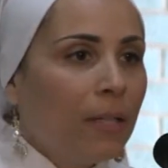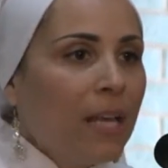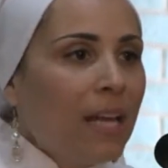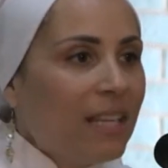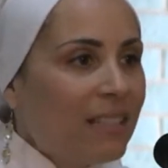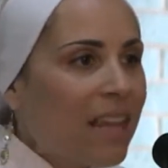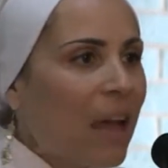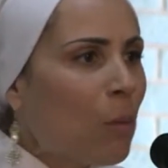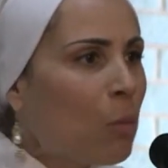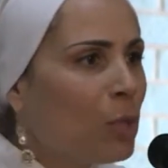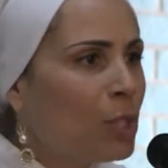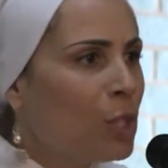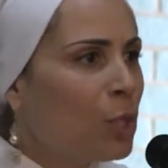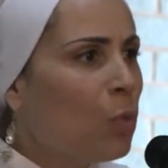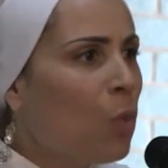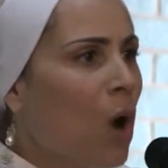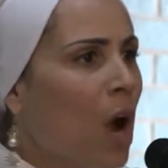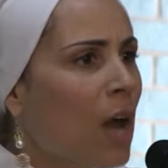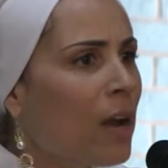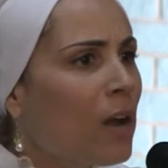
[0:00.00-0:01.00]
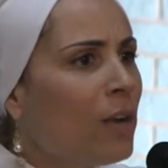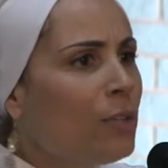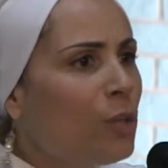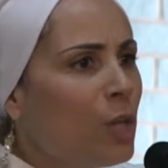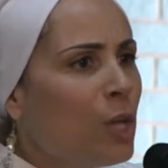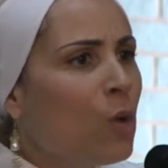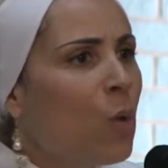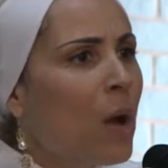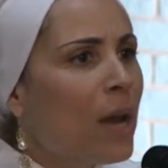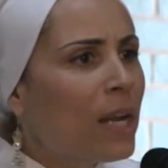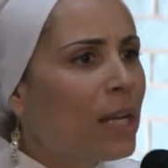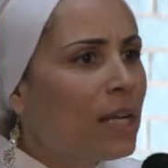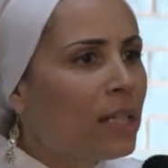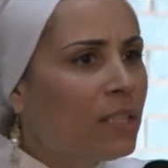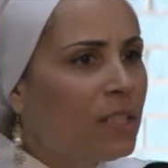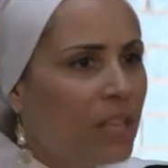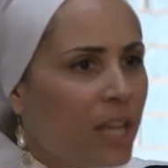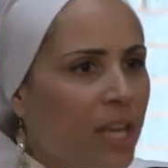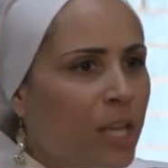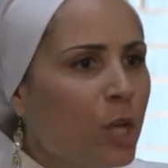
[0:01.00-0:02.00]
Is that what you want, or do you want to
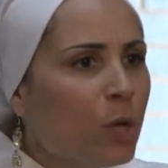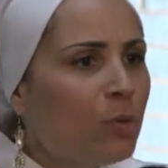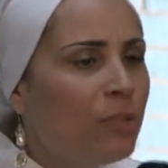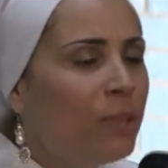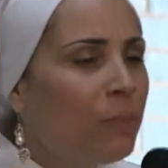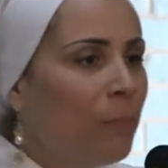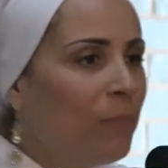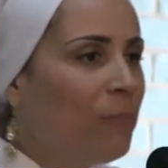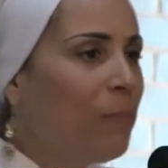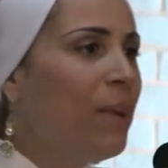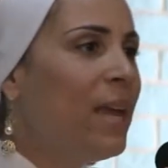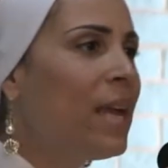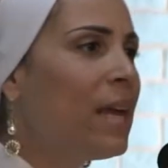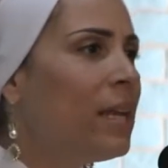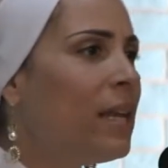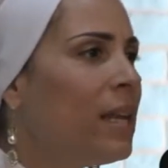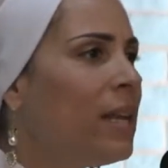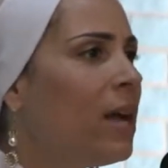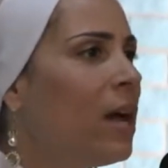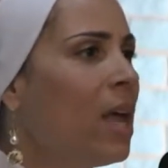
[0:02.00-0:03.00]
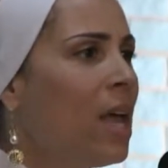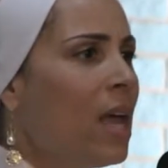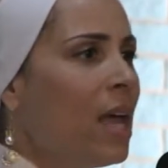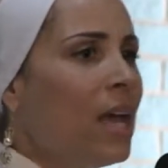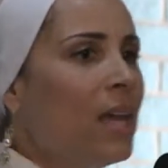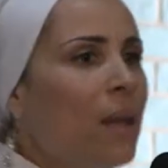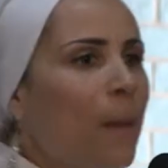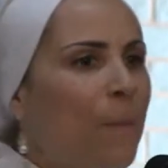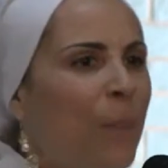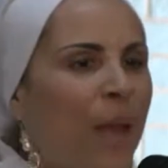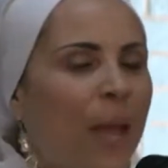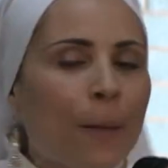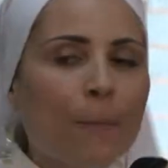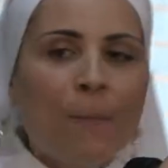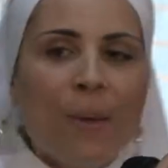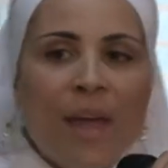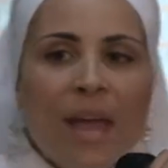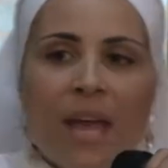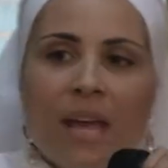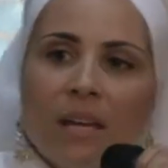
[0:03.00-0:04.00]
continue being in the
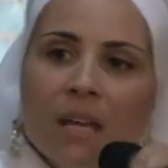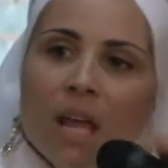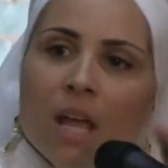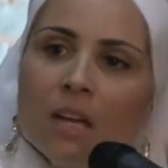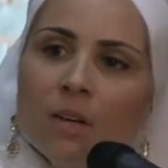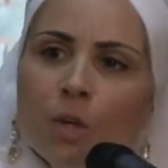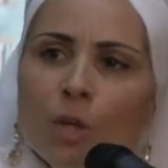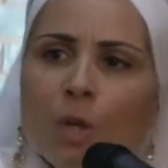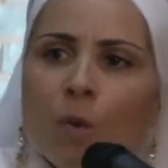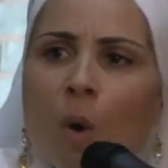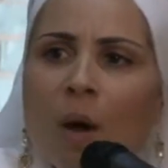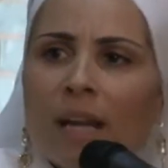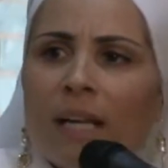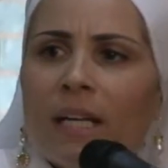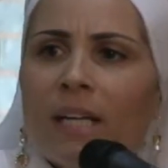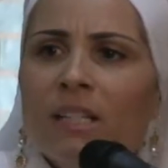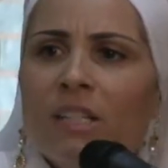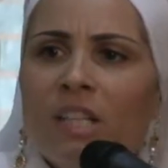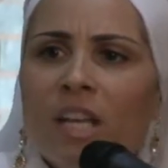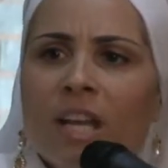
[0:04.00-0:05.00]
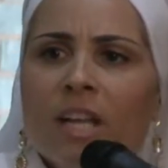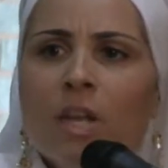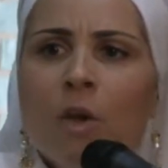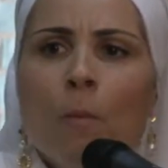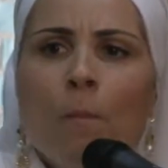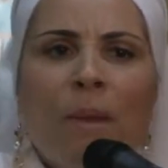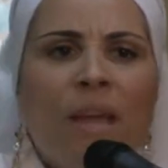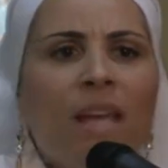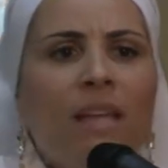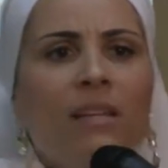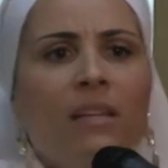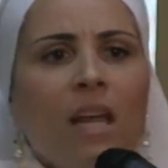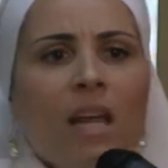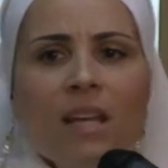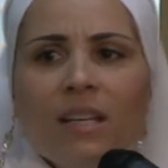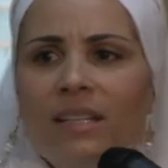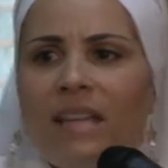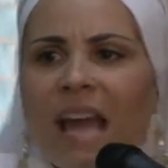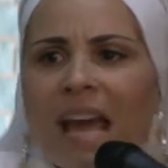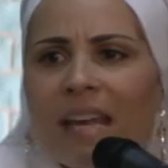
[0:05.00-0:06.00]
pig pen? Do you want to continue being
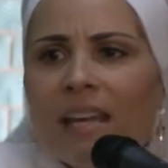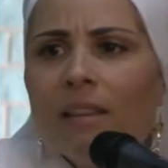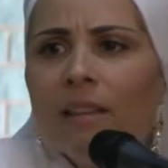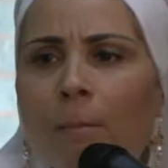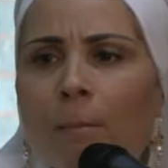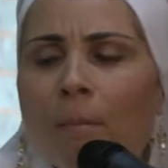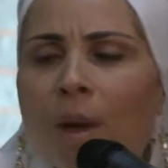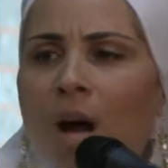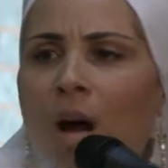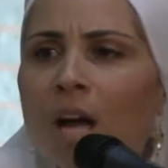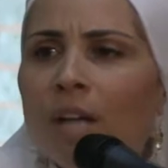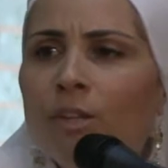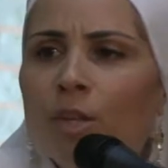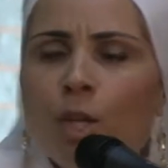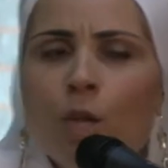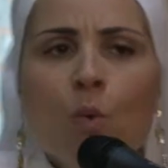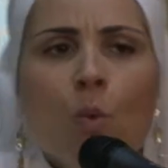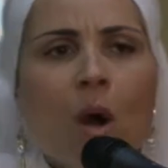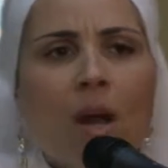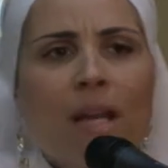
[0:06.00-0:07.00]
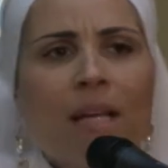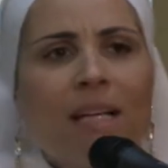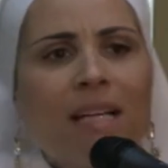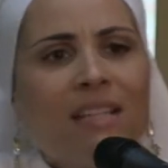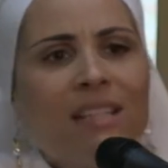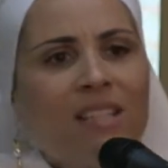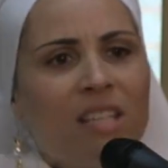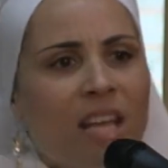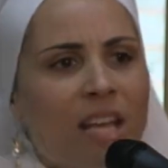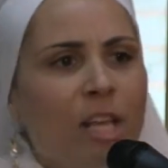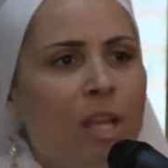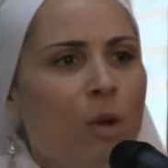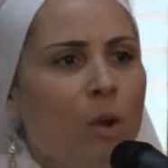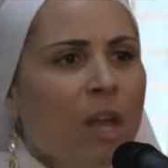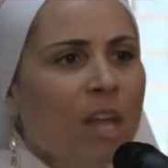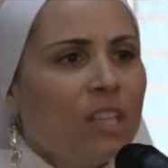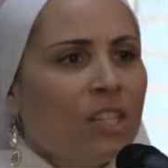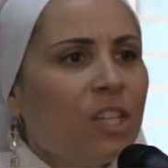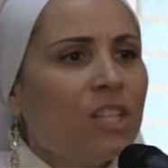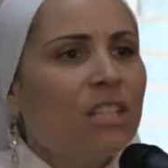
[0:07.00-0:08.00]
dead mud? Do you want to continue
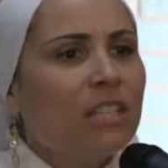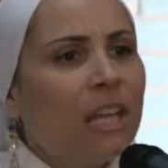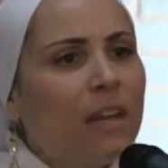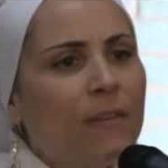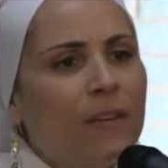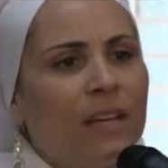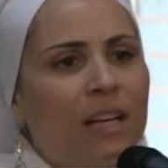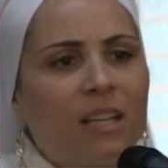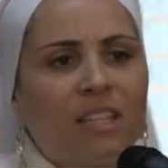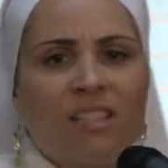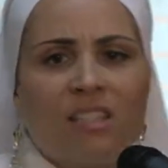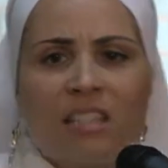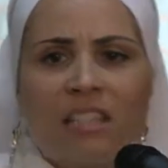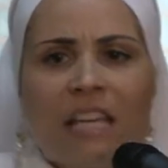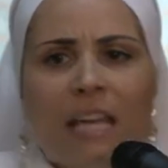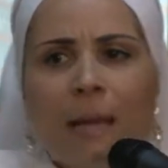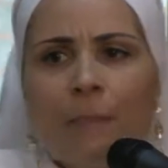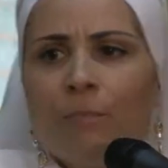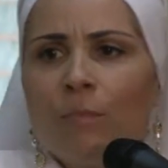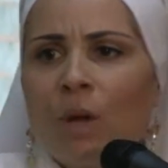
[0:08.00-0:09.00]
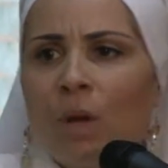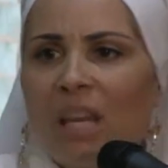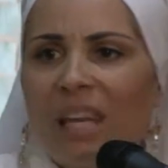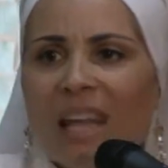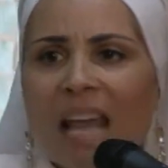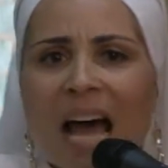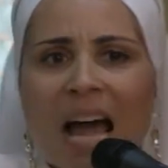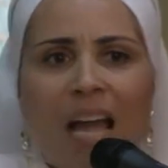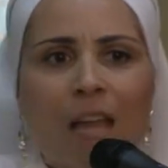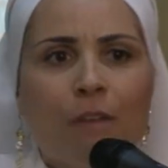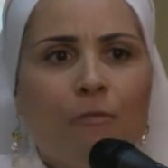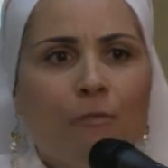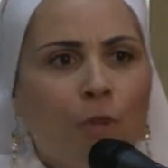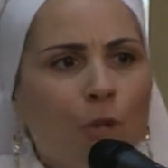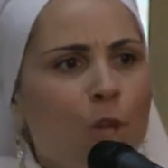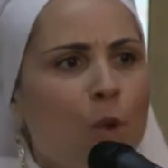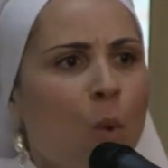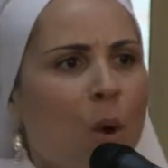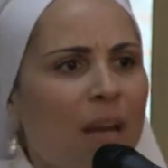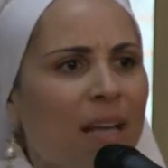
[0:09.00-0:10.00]
just living a sleep life? Do
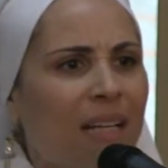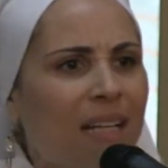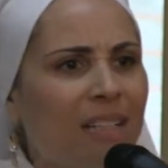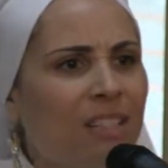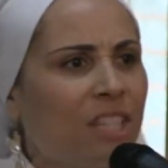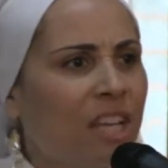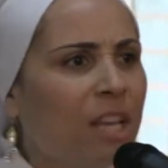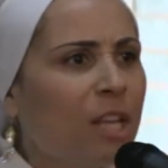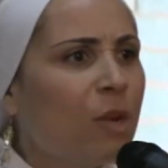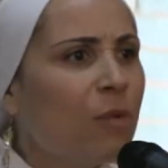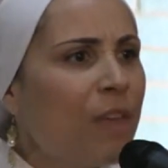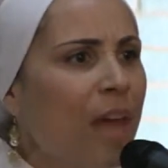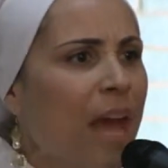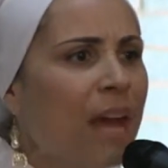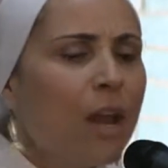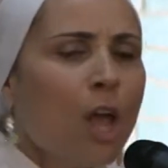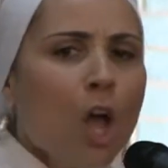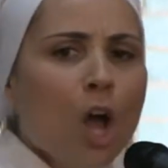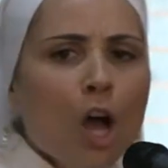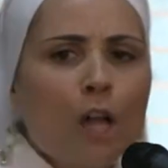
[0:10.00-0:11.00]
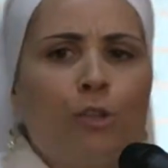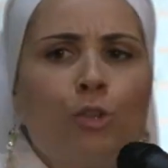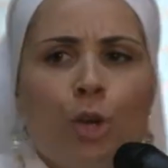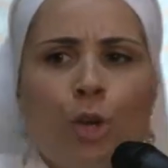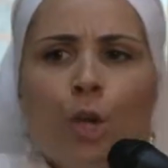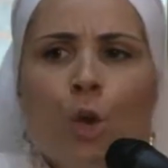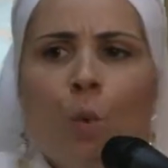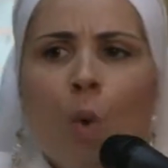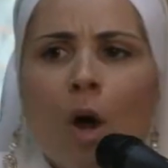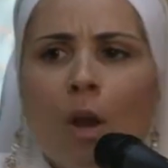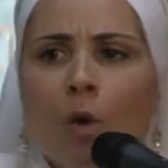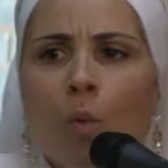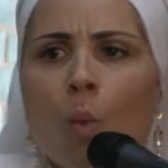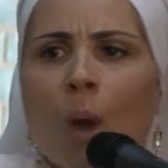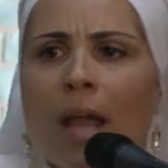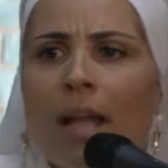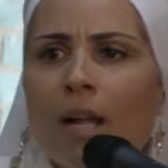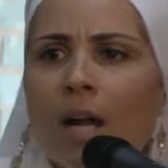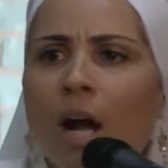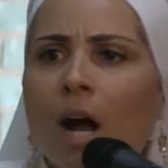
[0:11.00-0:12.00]
you want to continue that, or do you want to
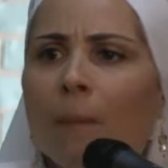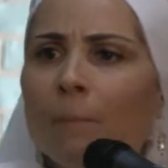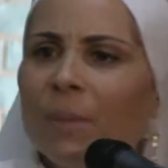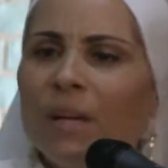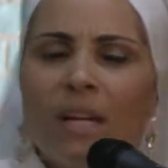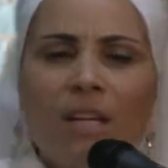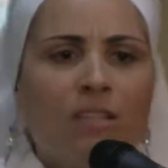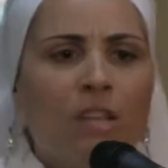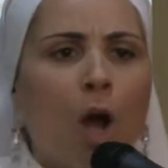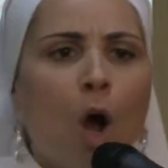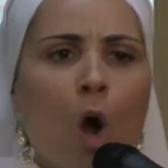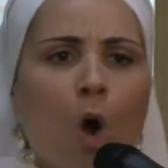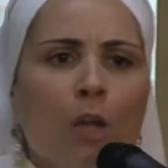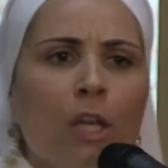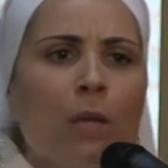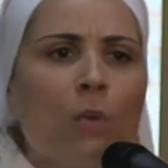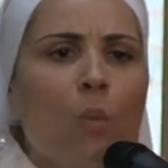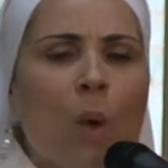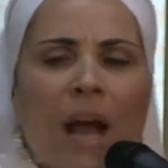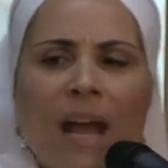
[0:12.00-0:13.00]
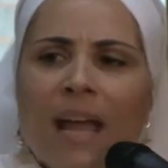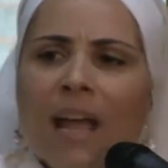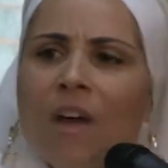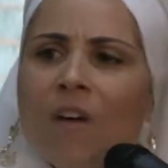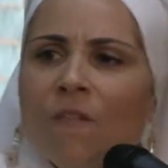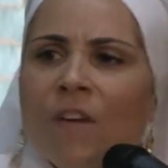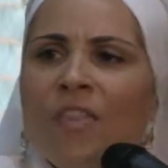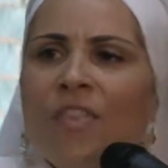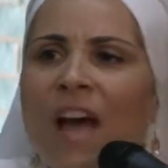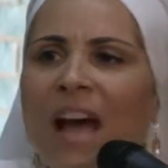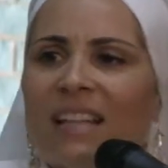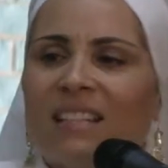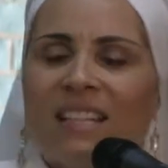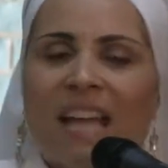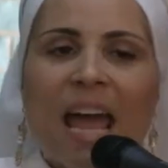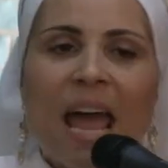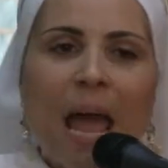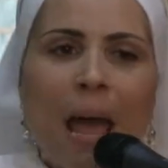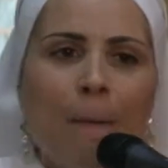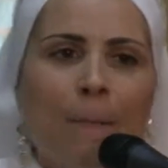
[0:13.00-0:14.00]
wake up? Because the only way for that
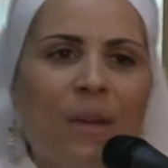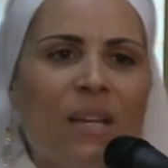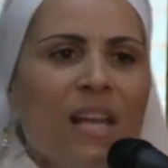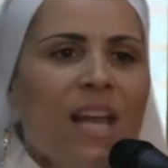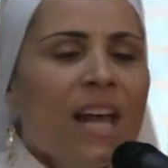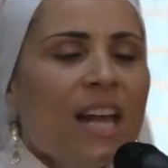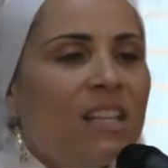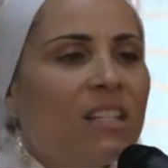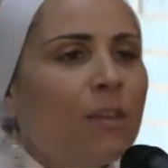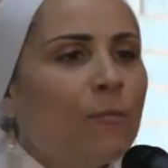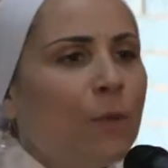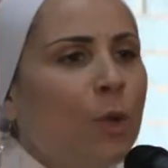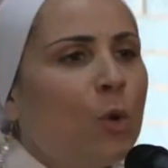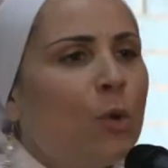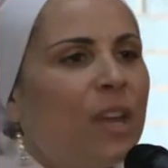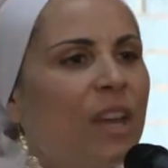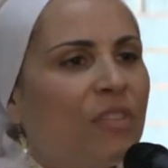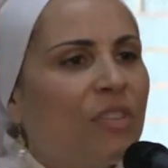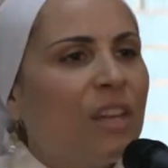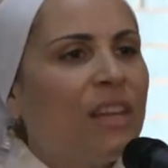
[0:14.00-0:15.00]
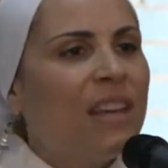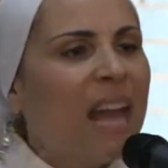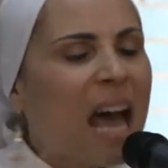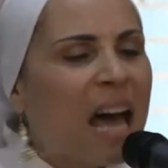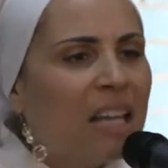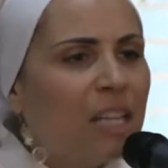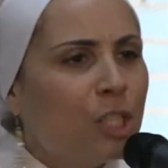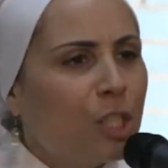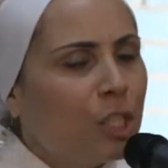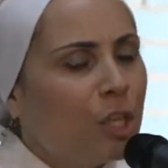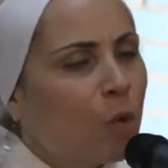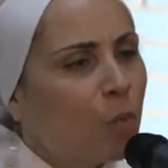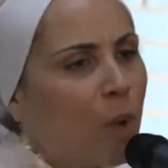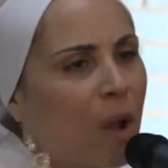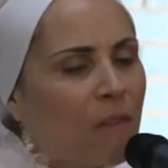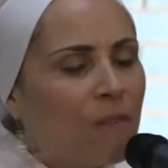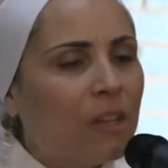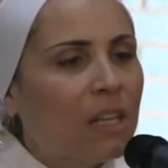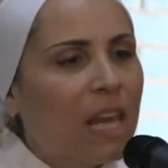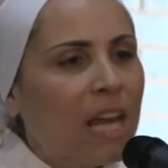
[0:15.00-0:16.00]
to happen is if you get the knowledge and the
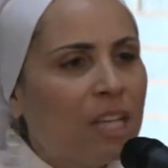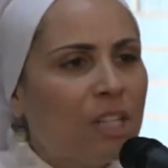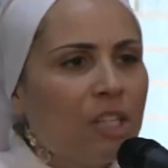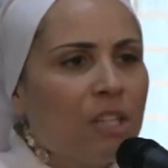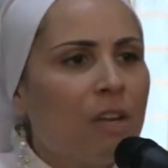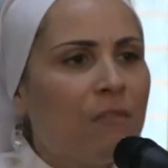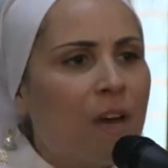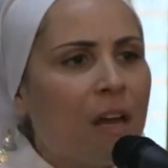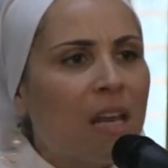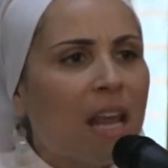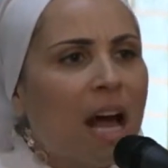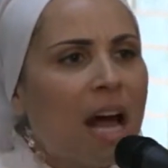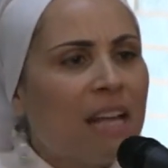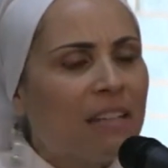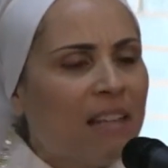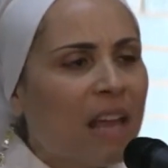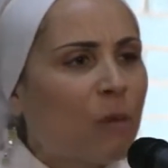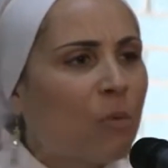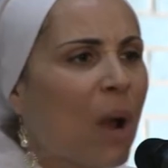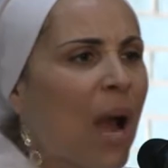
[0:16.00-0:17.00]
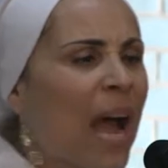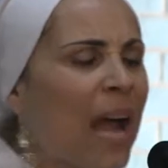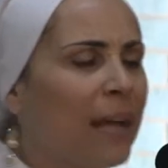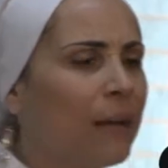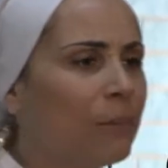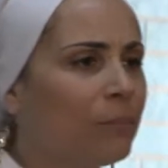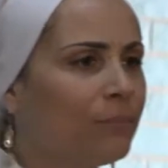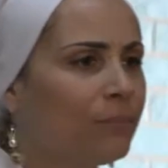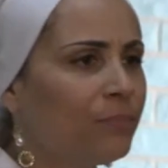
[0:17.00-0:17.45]
revelation of Allah. Is that right?